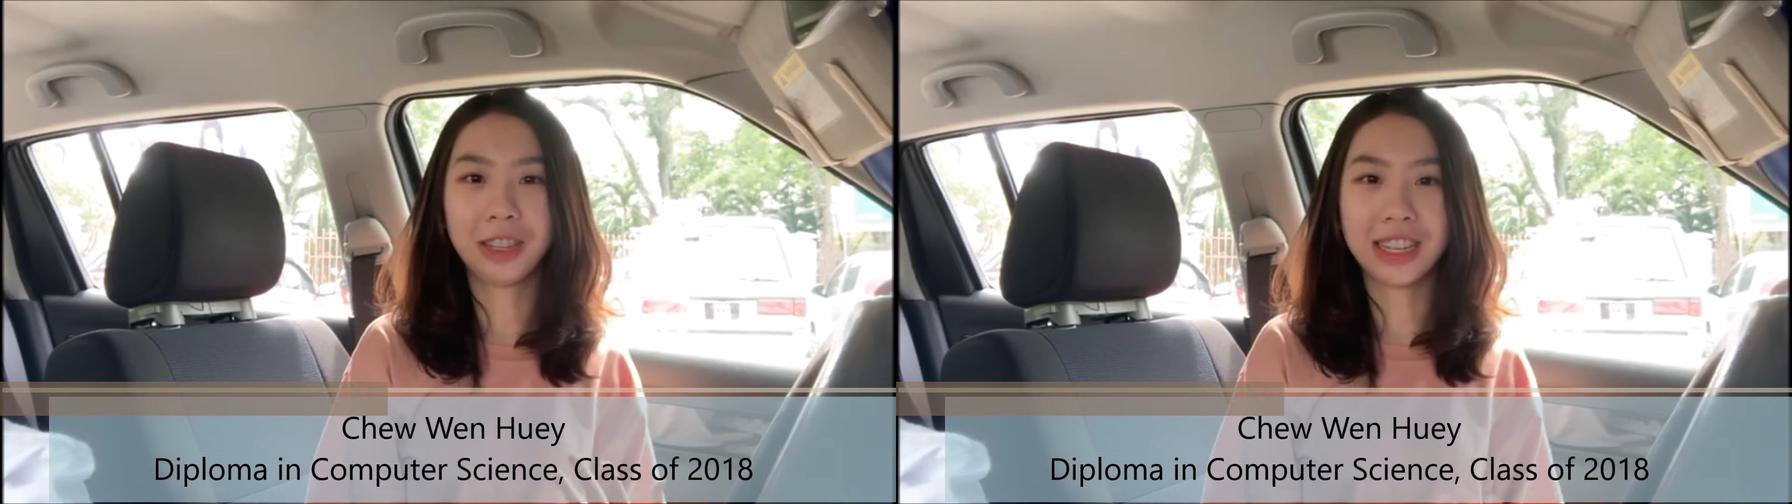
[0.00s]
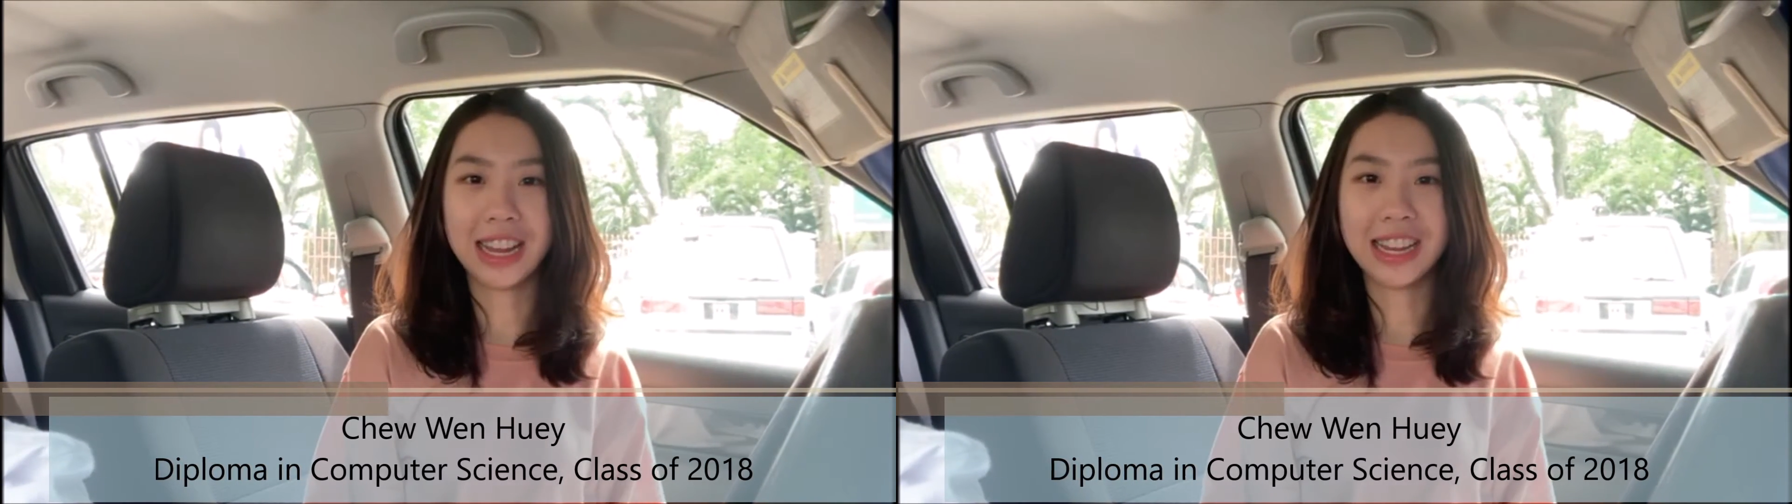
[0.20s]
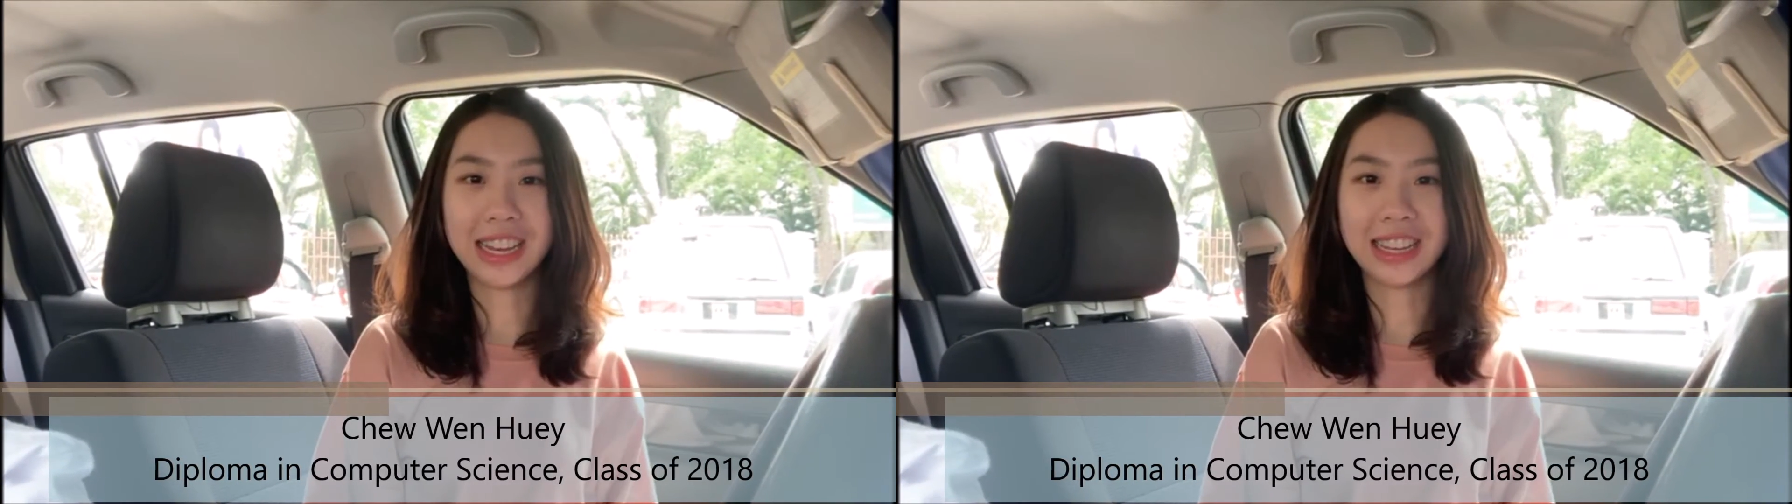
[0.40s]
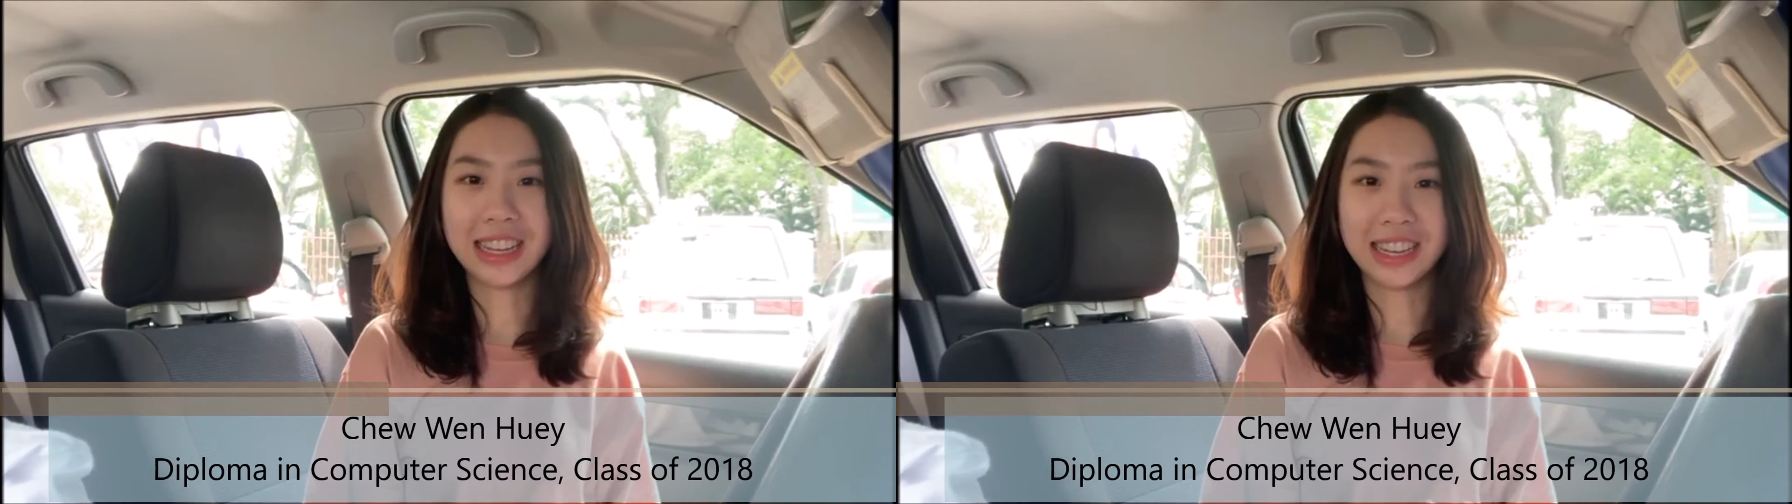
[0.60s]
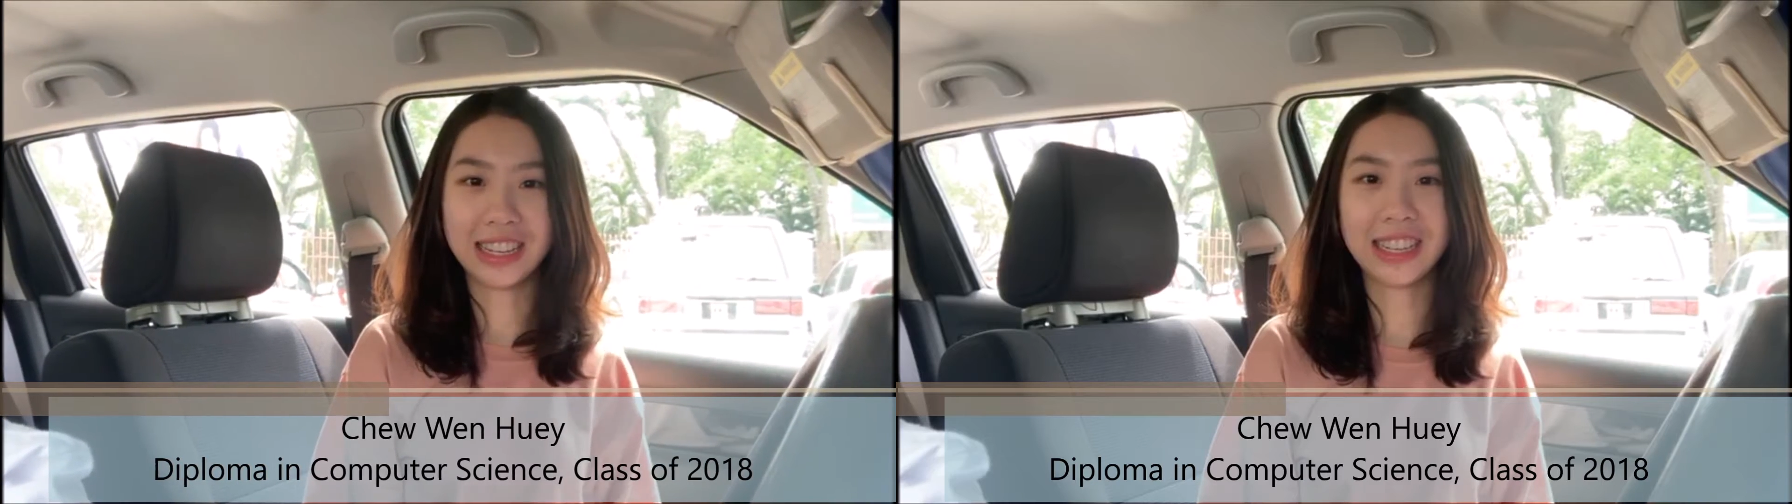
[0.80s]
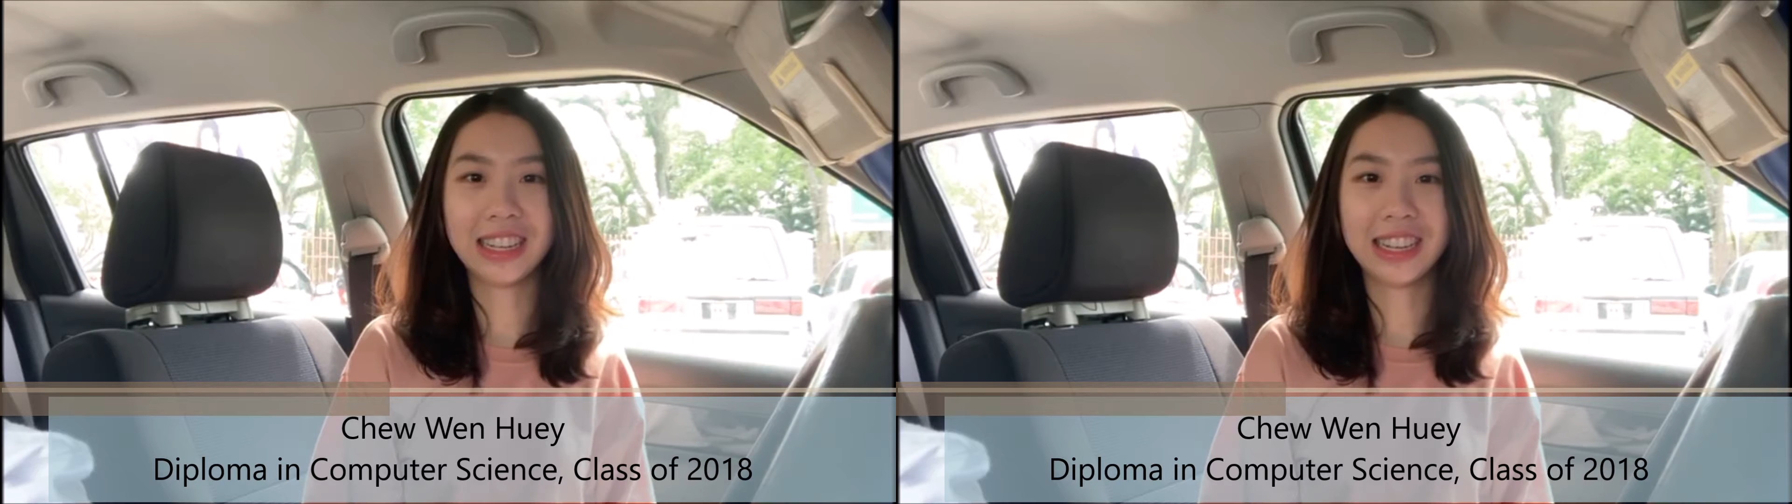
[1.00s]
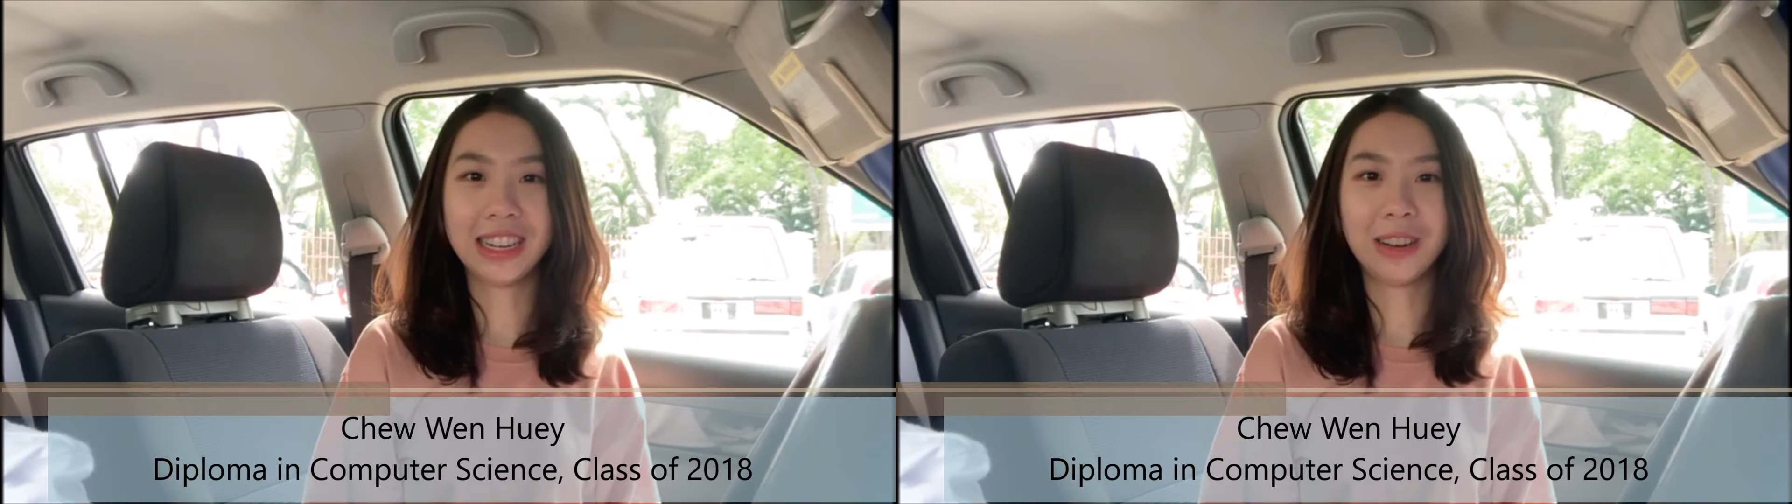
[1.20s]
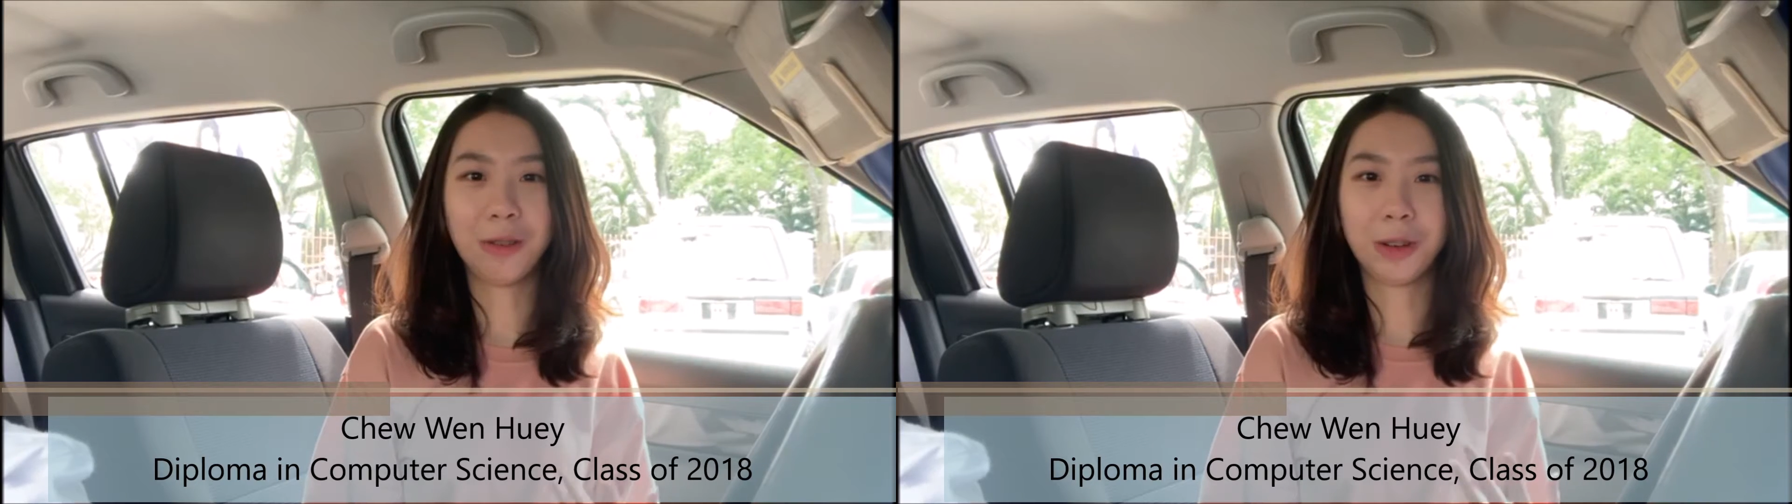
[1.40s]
study in DISTED